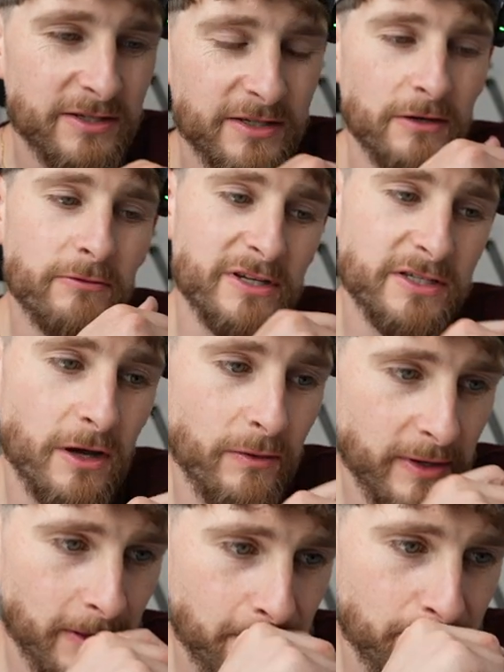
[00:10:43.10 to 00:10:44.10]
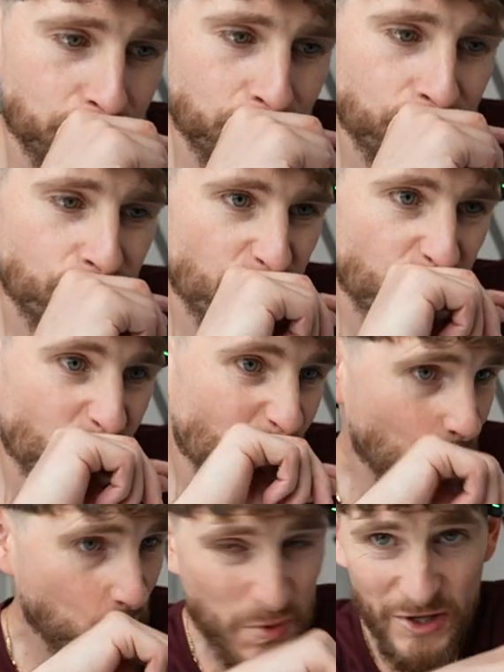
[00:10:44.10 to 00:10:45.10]
a series going
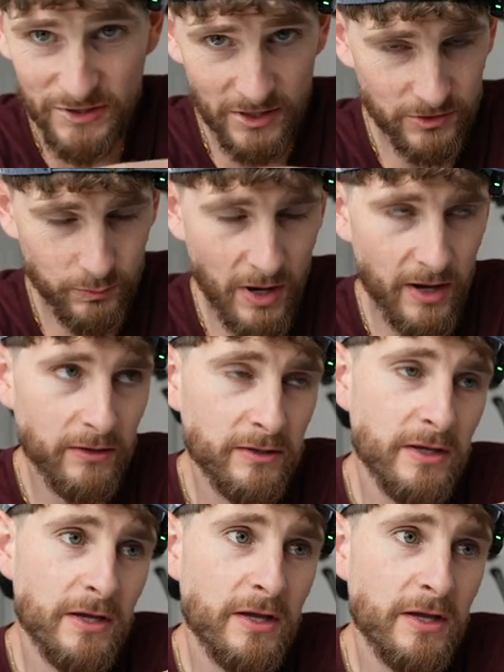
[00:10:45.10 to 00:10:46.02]
that does well,